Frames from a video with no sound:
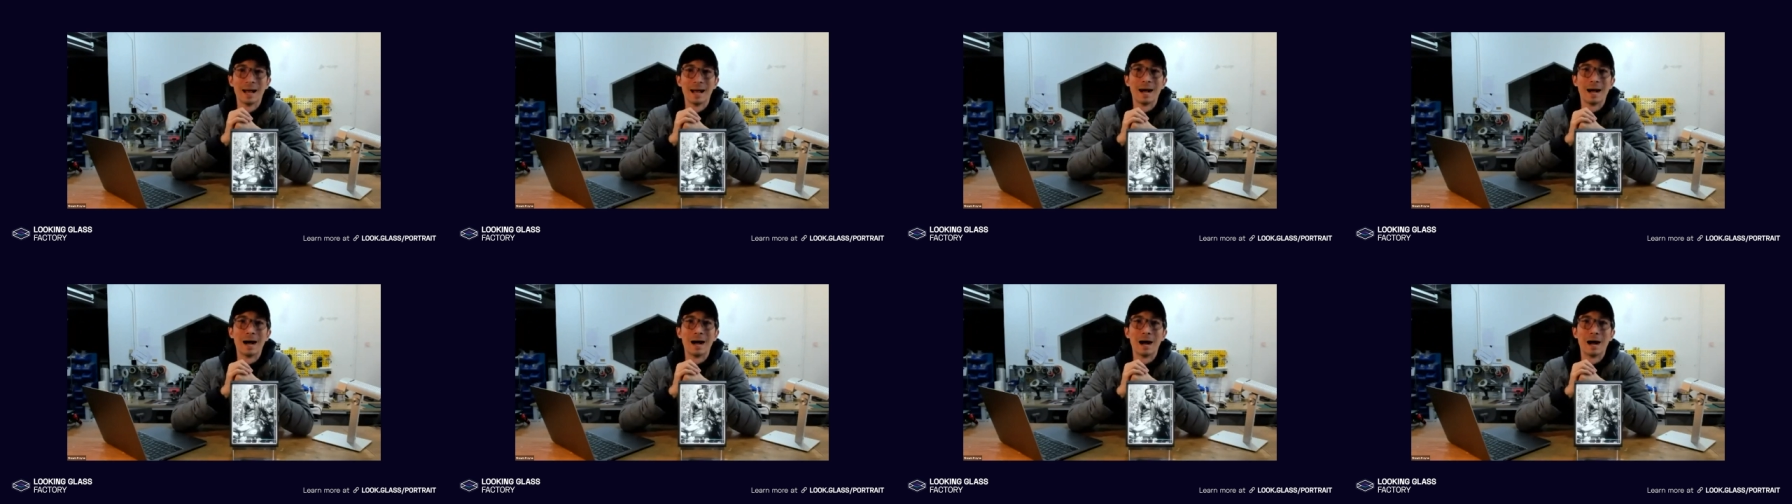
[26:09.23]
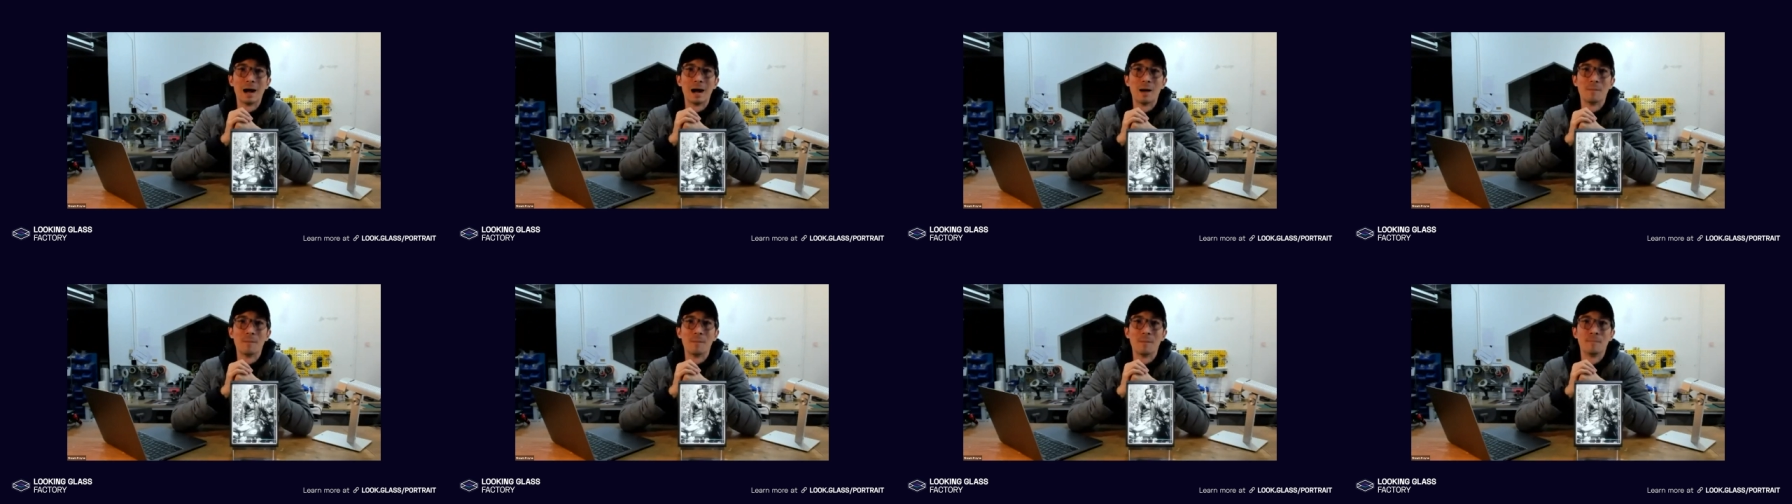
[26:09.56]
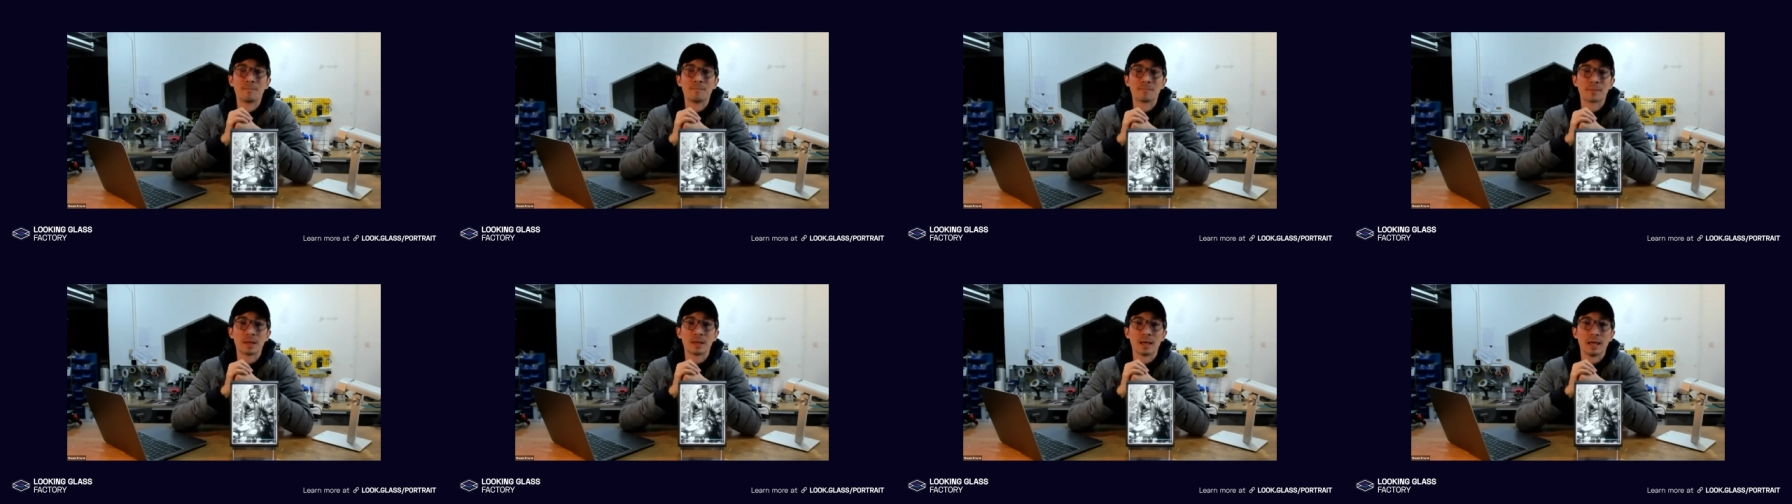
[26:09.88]

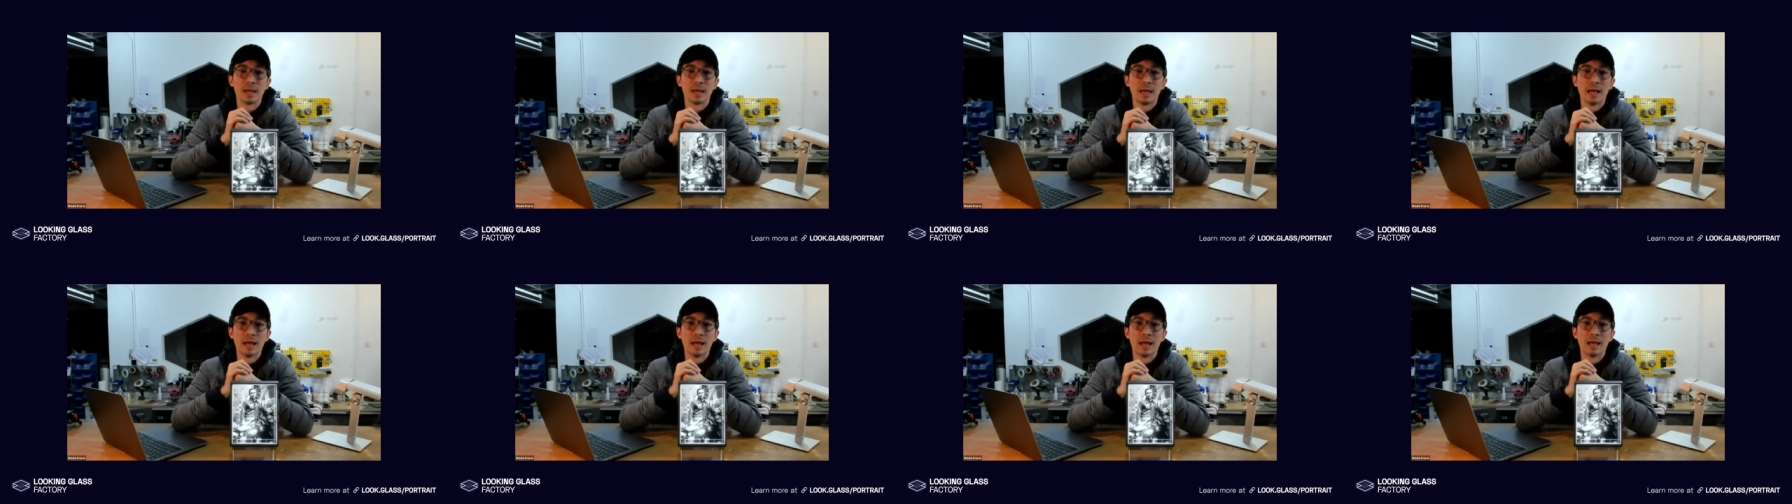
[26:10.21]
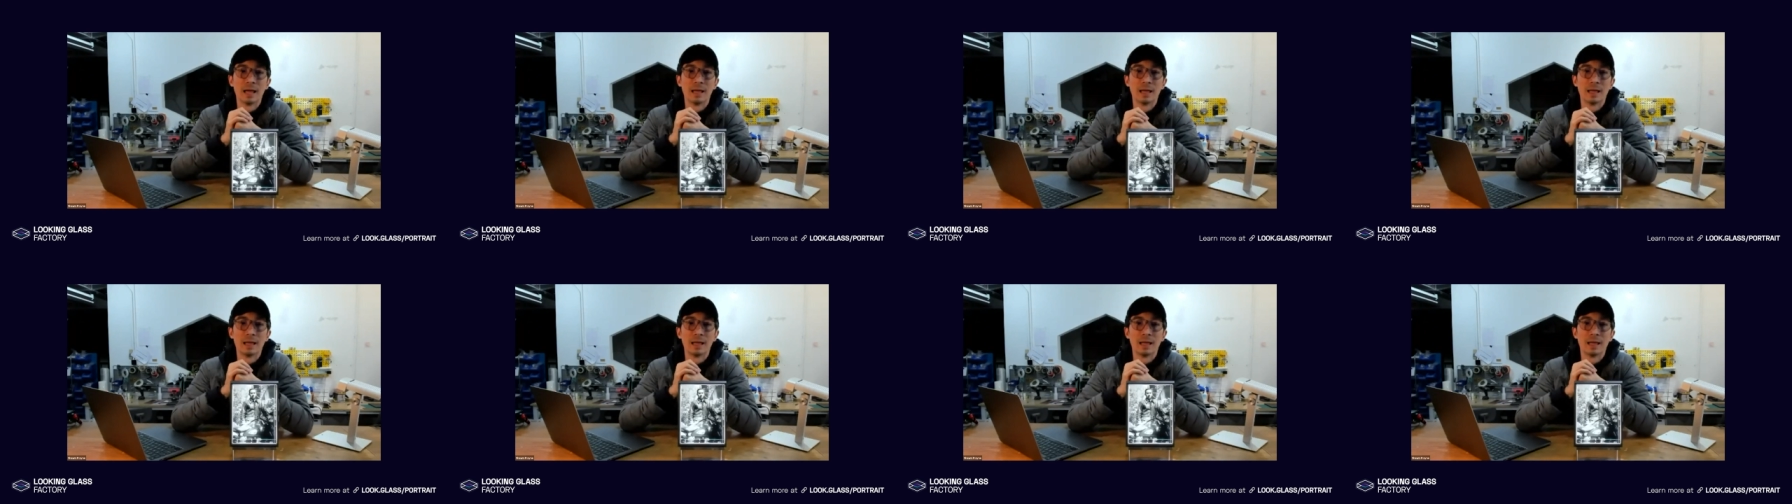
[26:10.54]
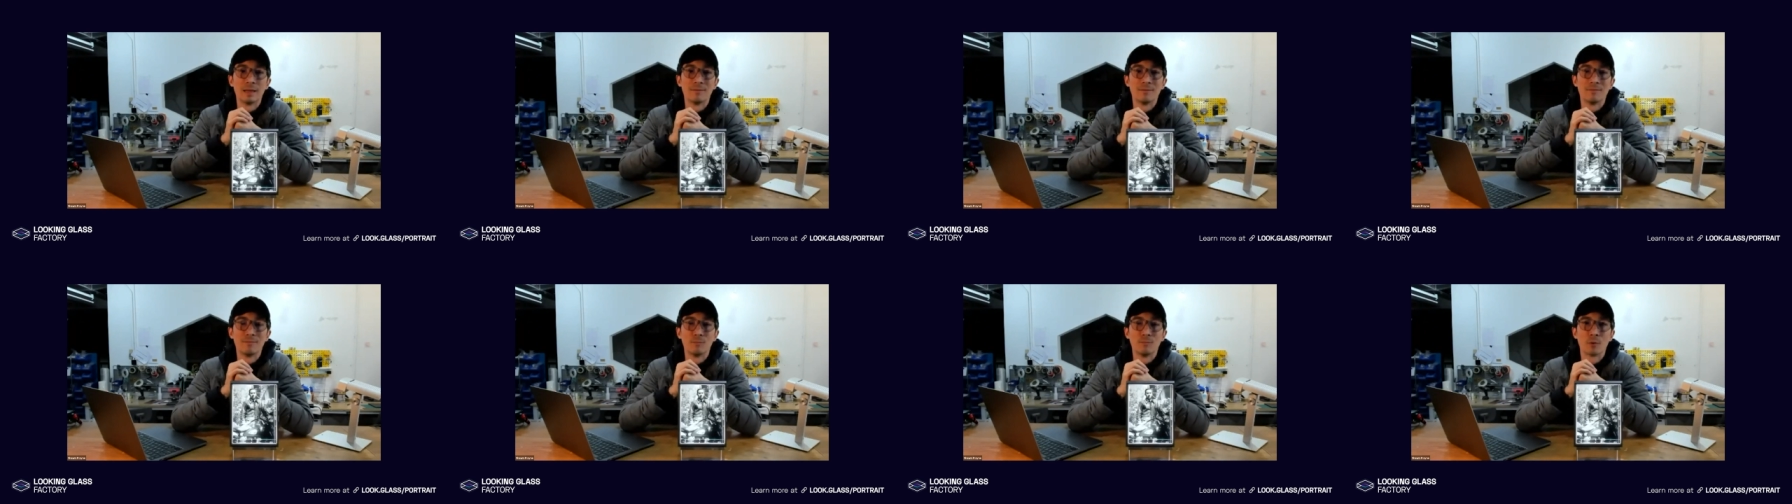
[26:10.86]
Um, uh,
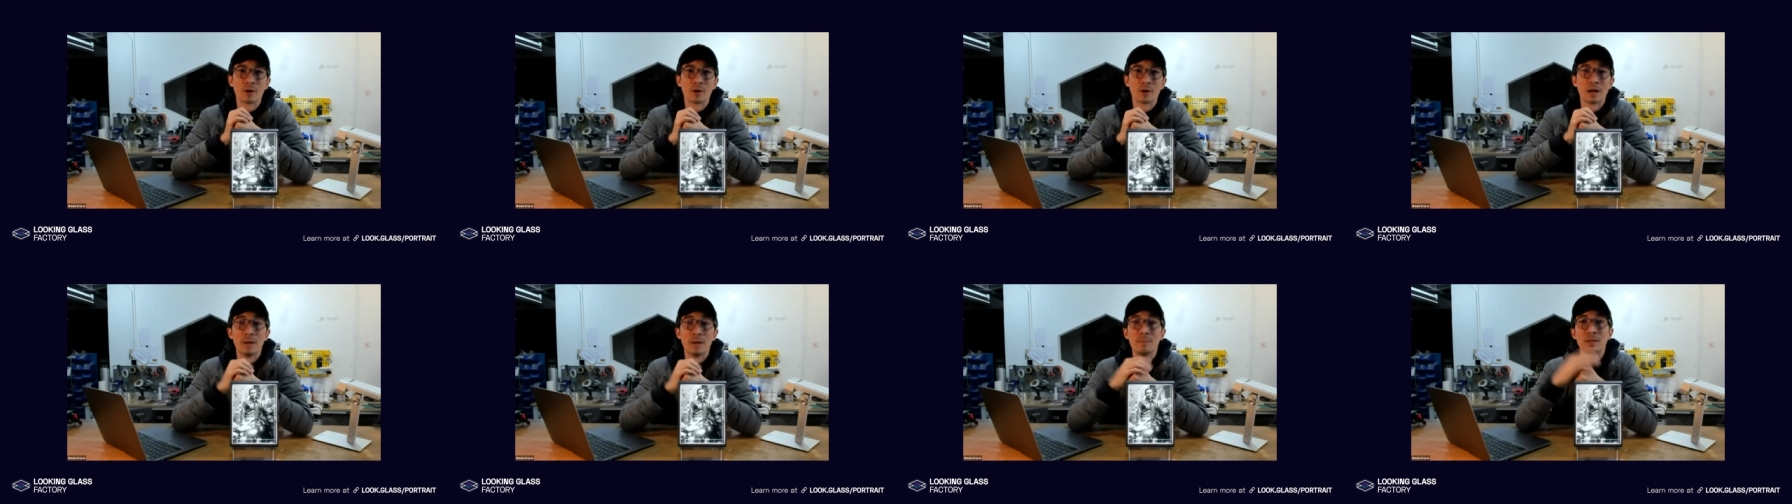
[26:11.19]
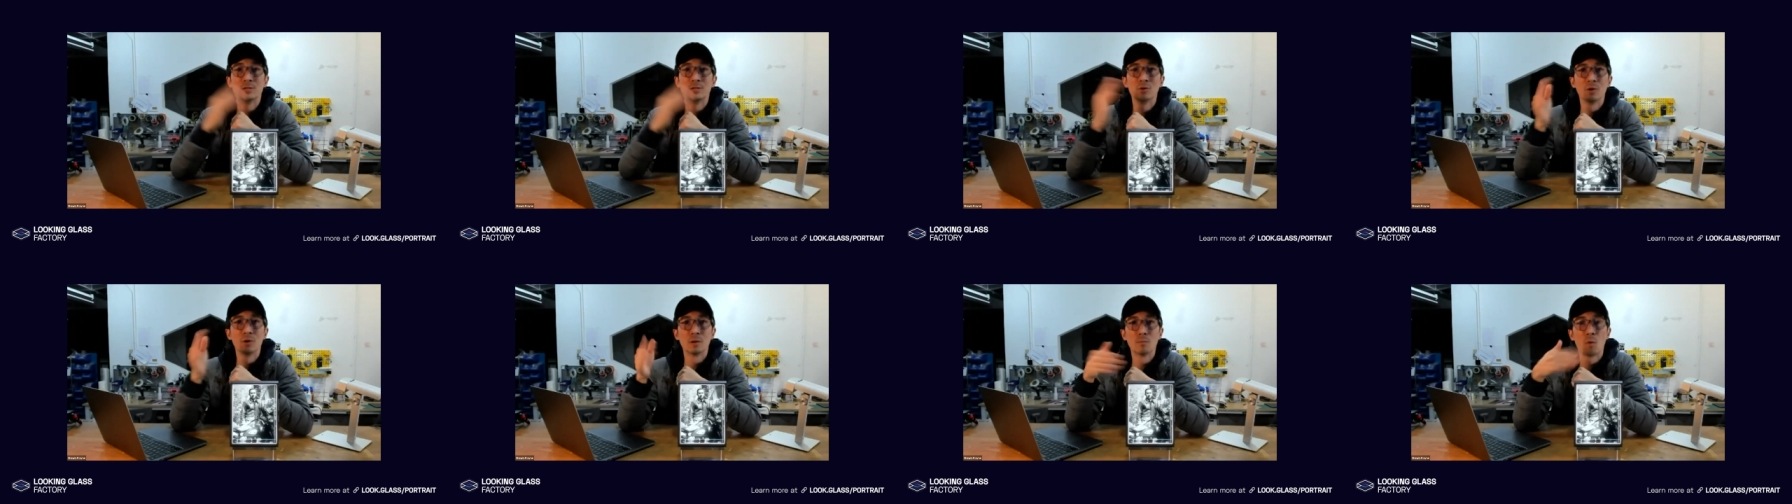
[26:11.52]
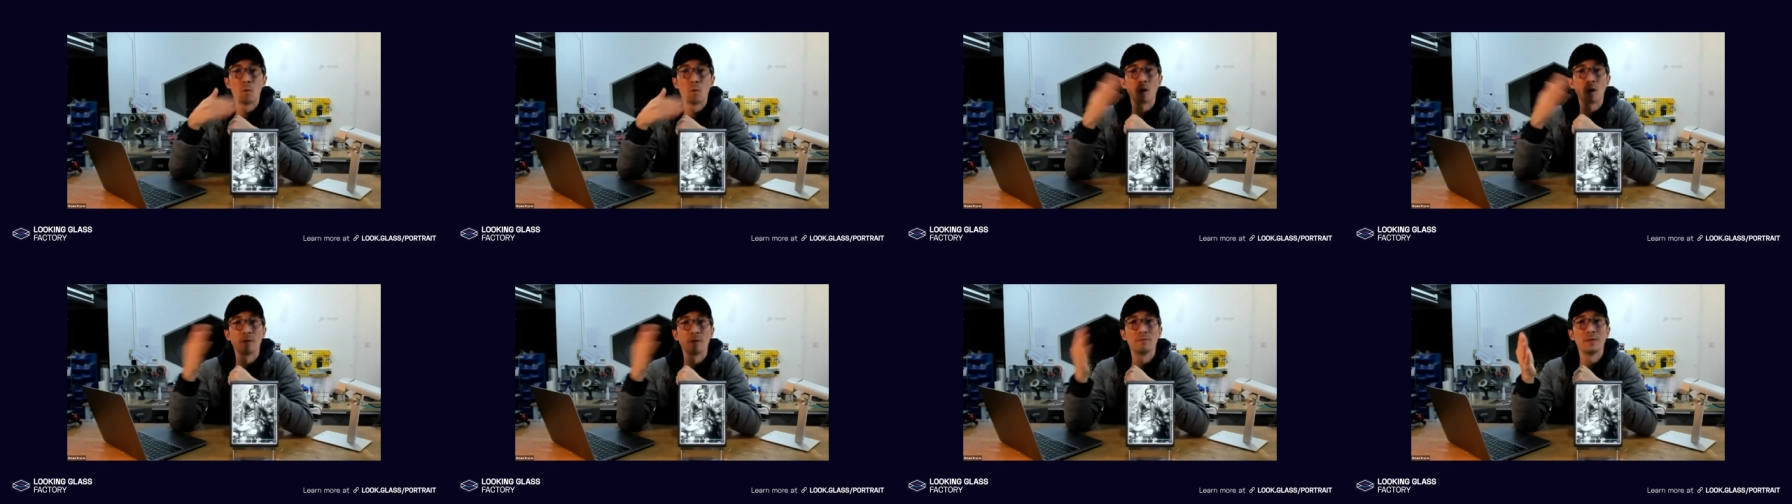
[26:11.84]
we're going to be doing
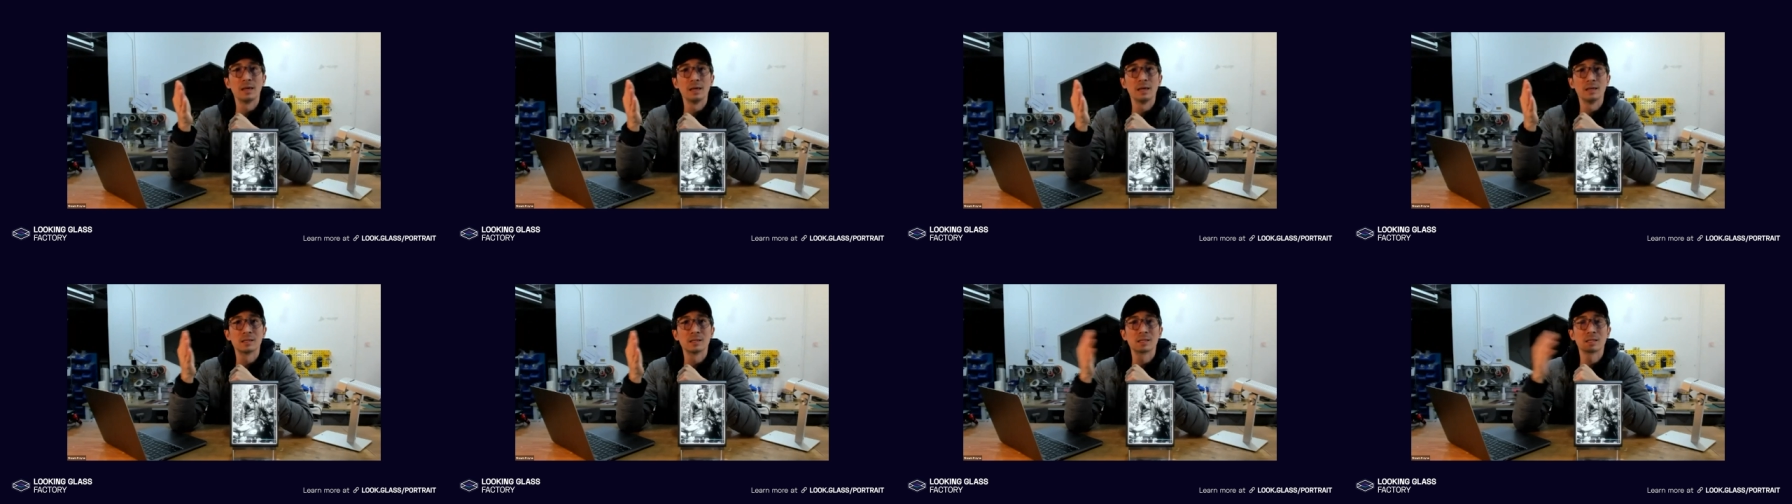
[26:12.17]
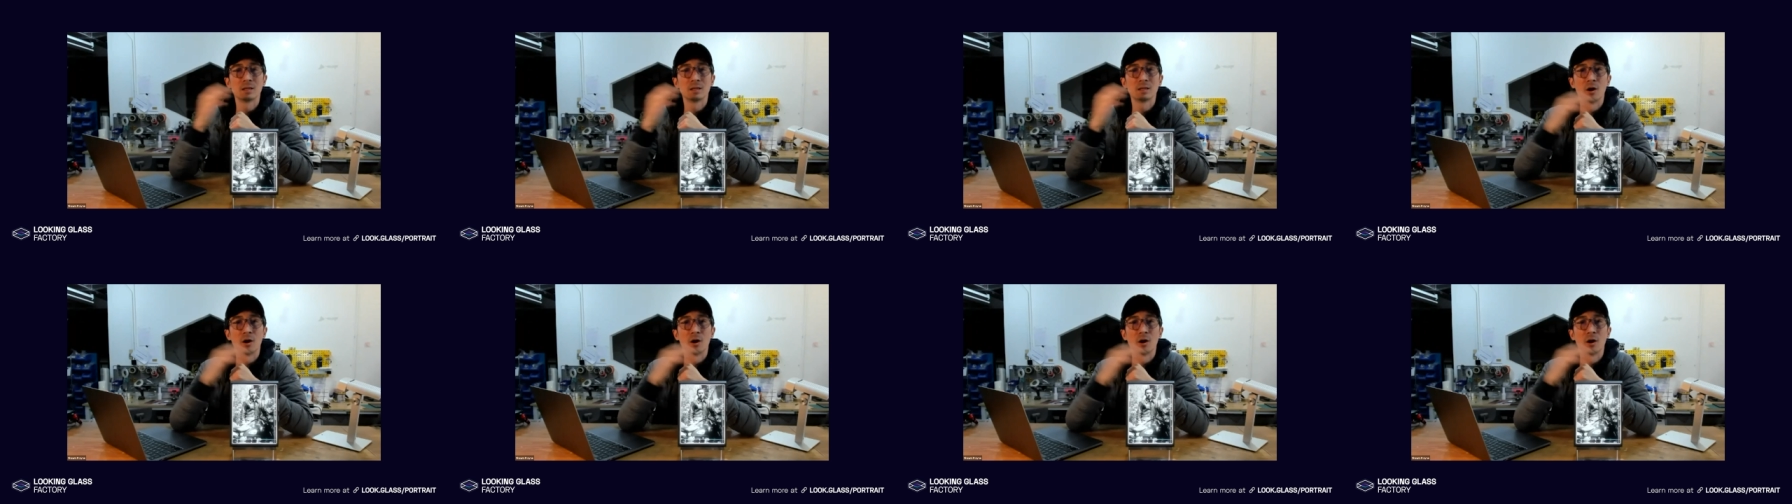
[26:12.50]
more of these